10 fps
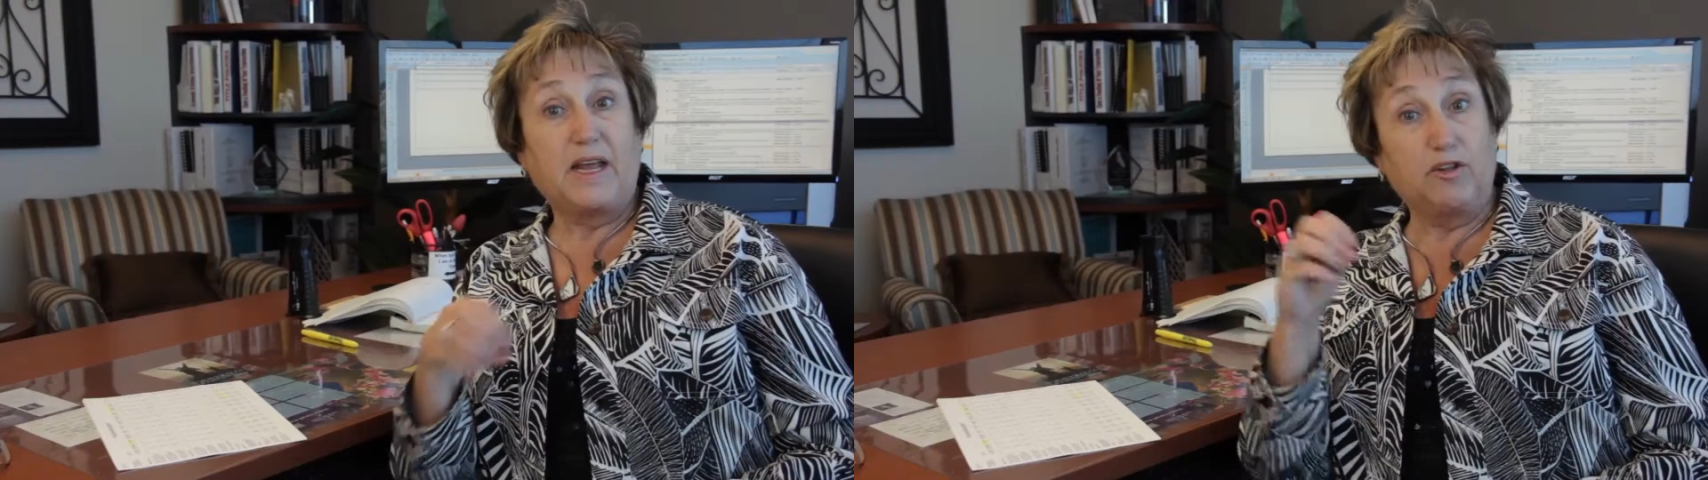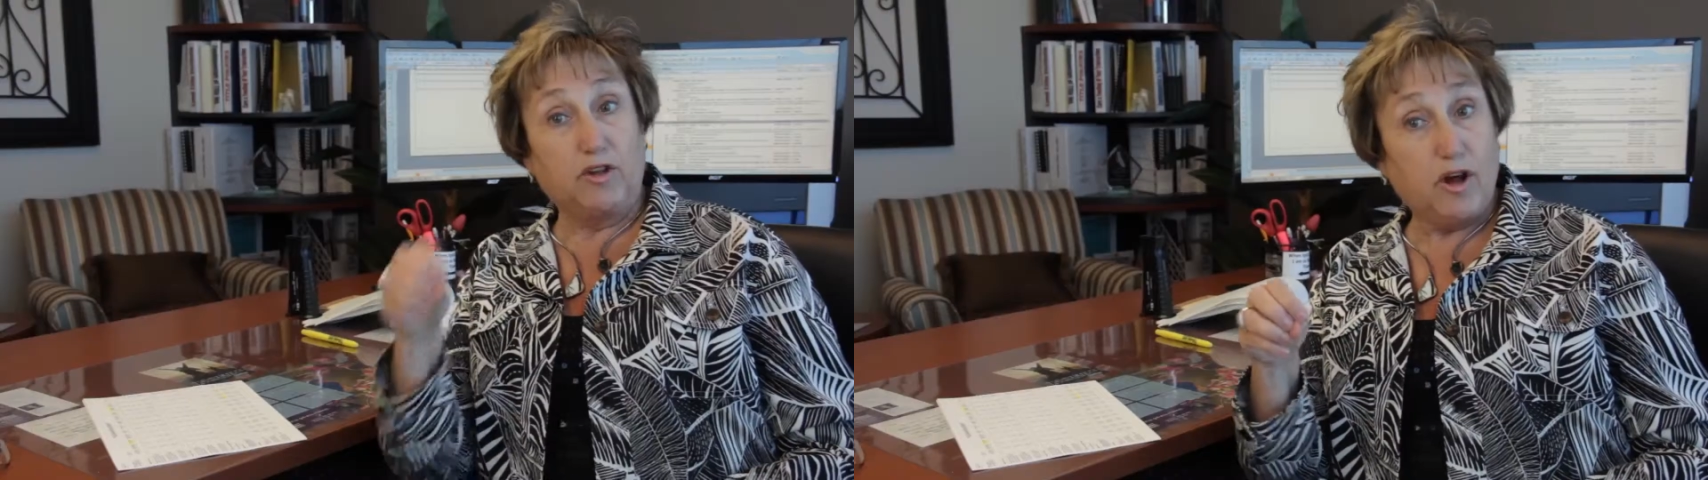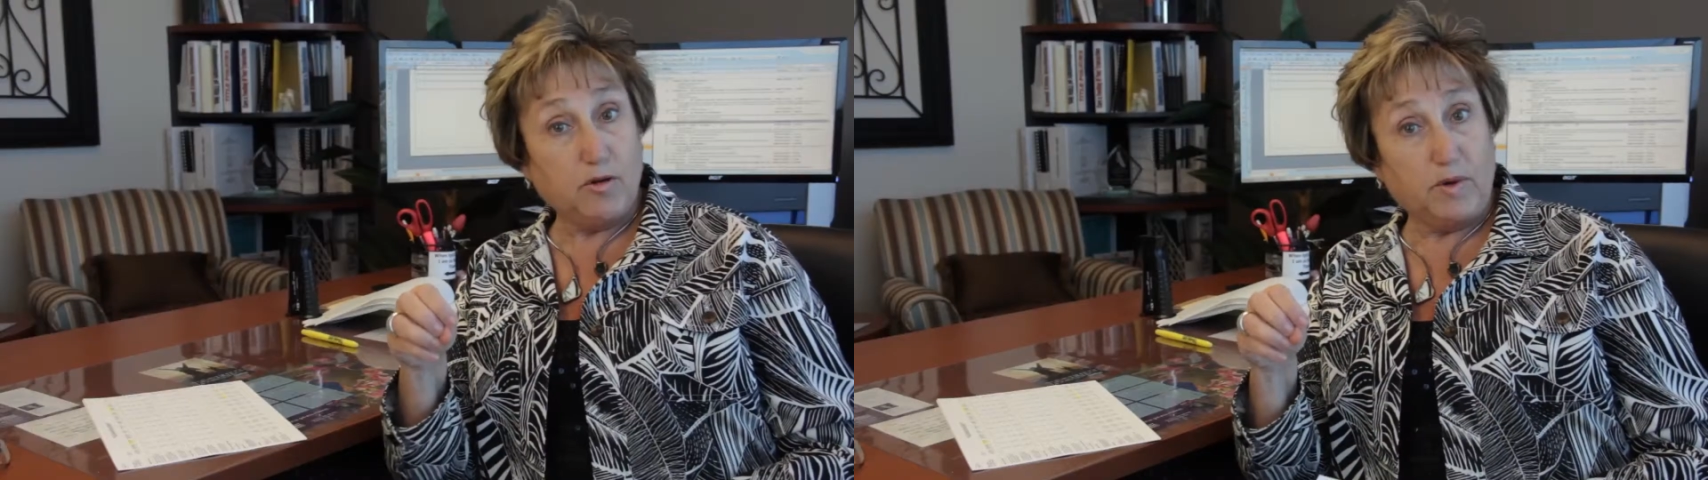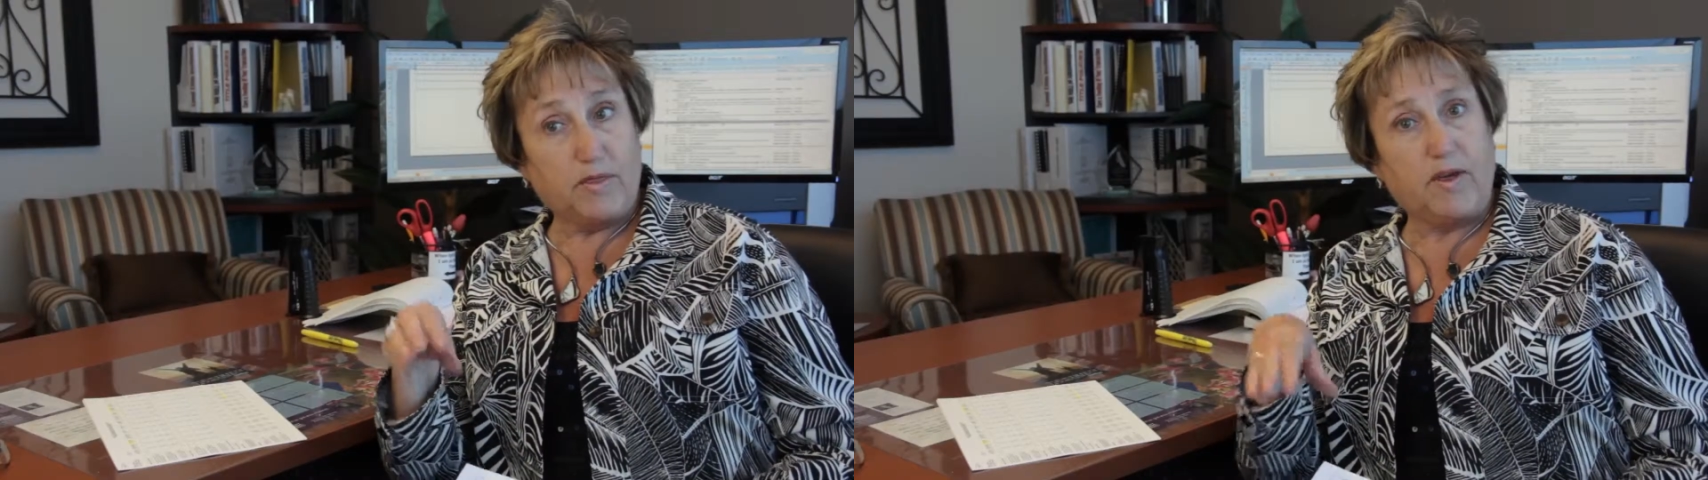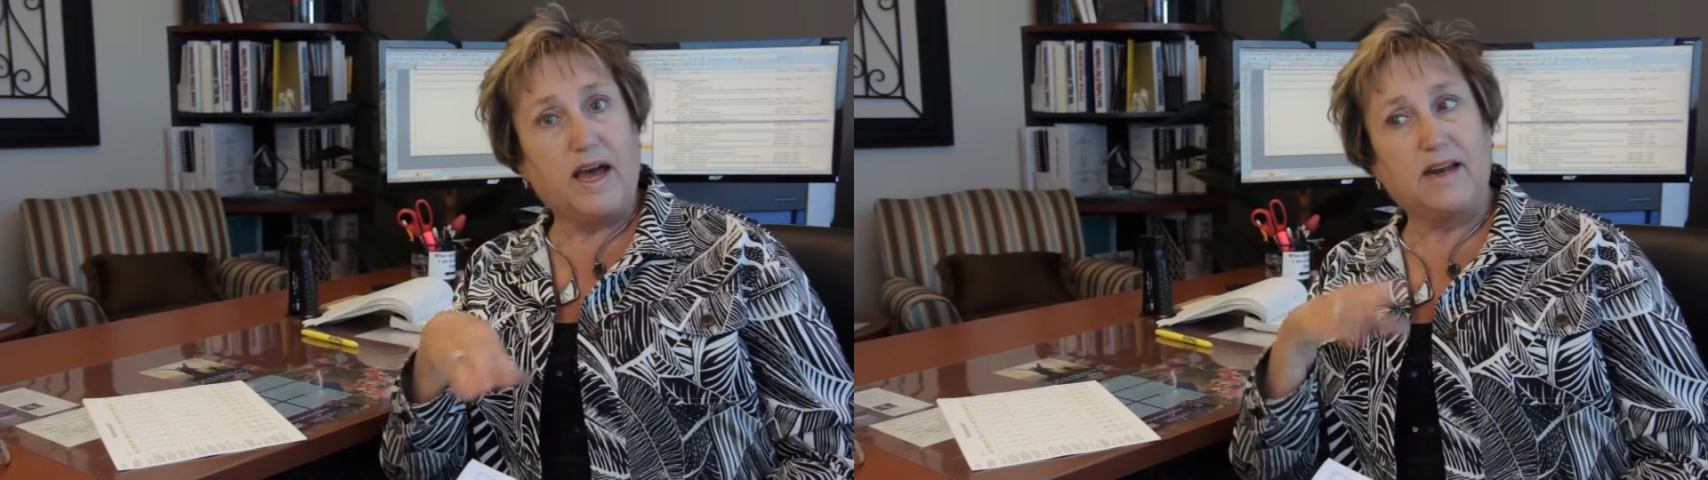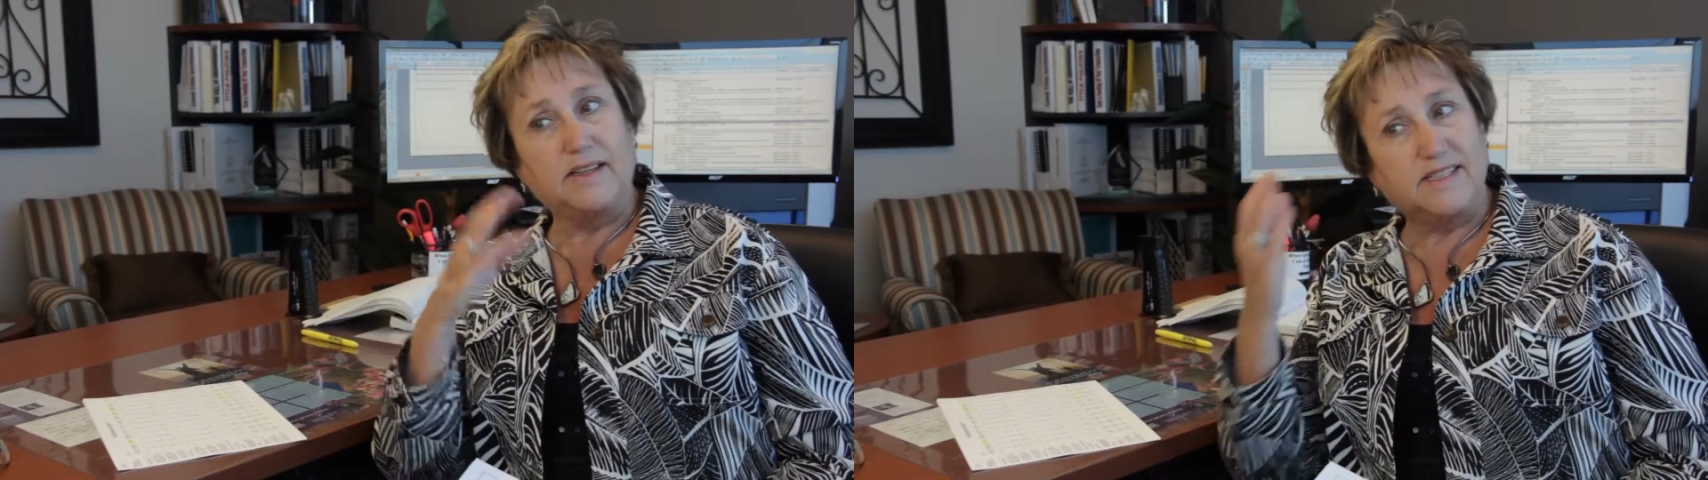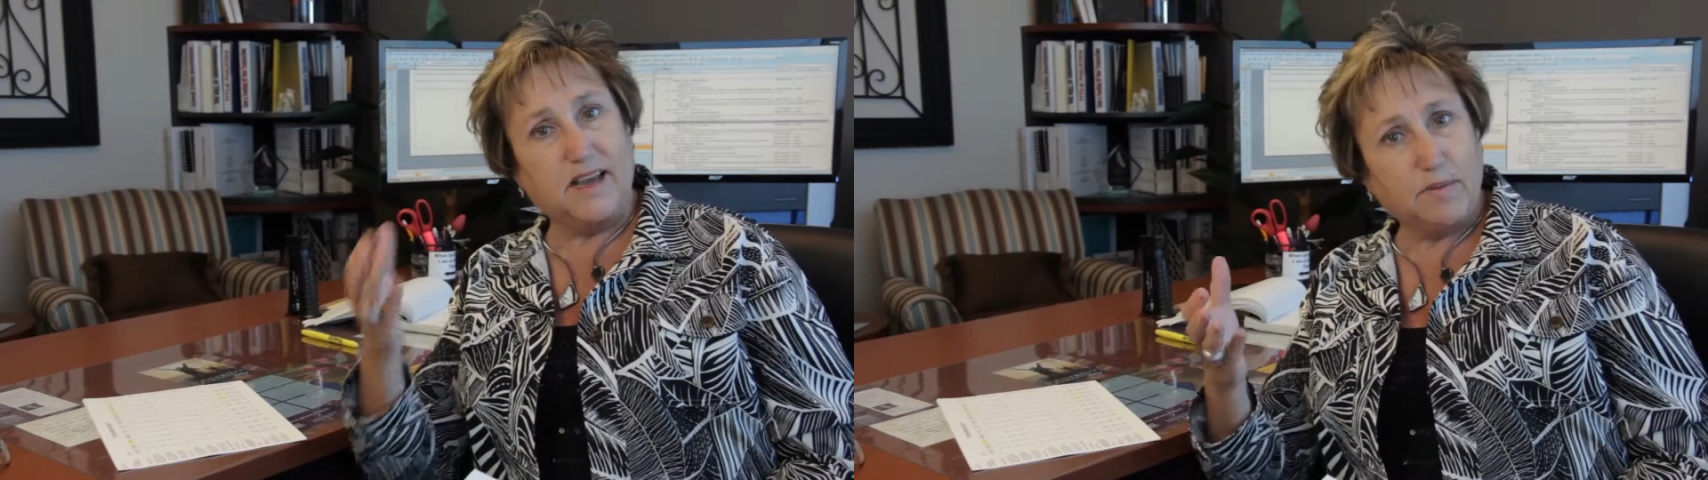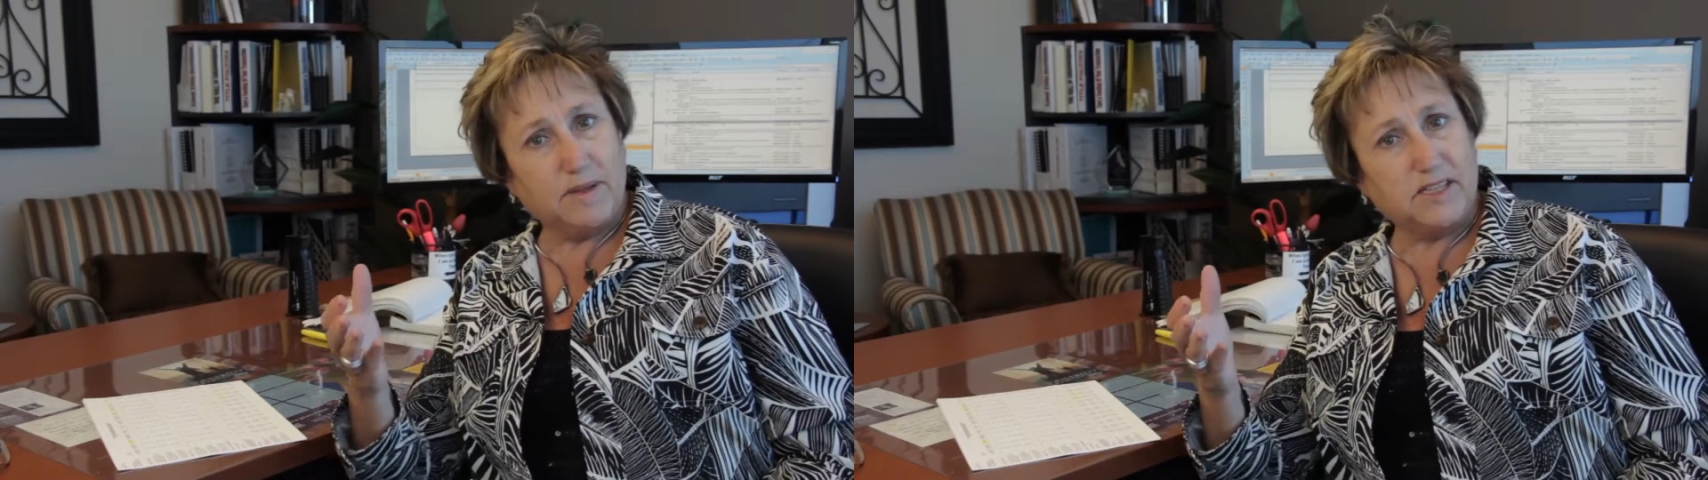And along with that,
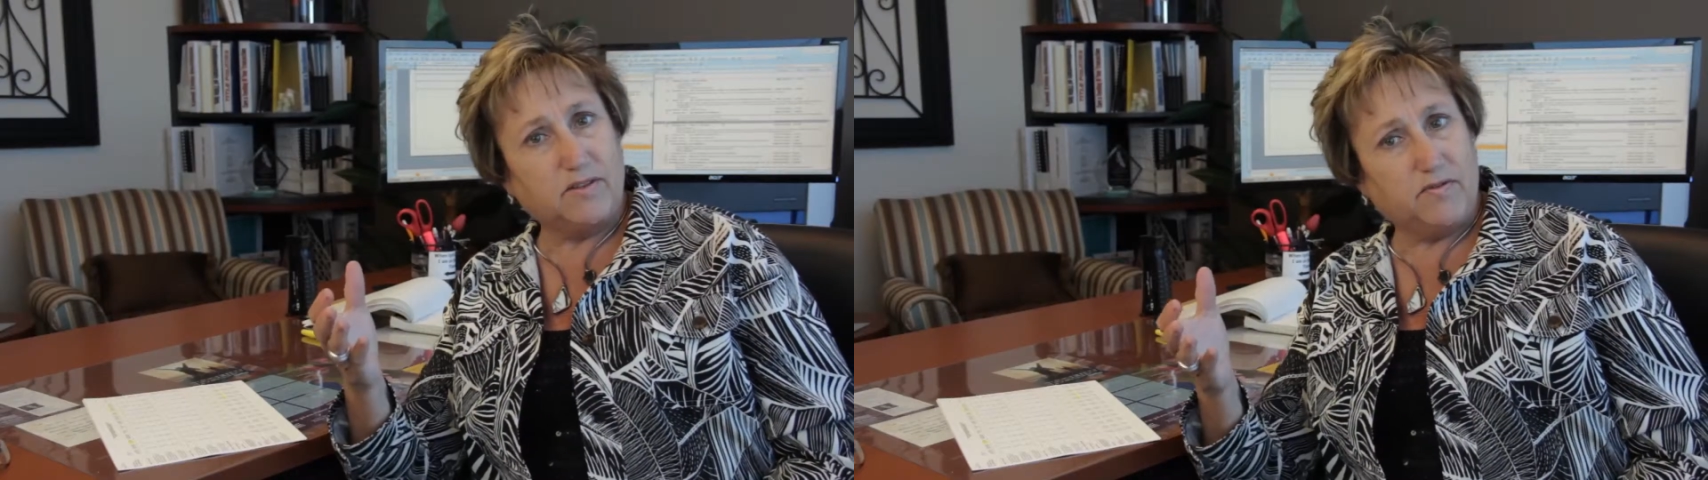assignments